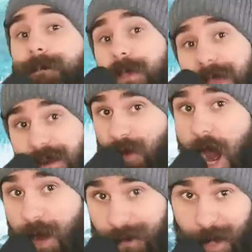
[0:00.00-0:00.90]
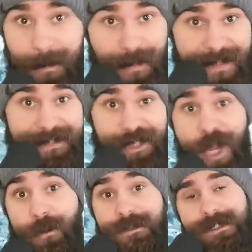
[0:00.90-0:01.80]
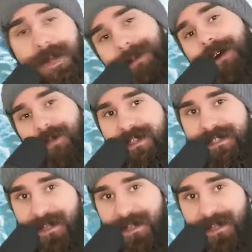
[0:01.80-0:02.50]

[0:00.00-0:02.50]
But there are a couple of things to note about this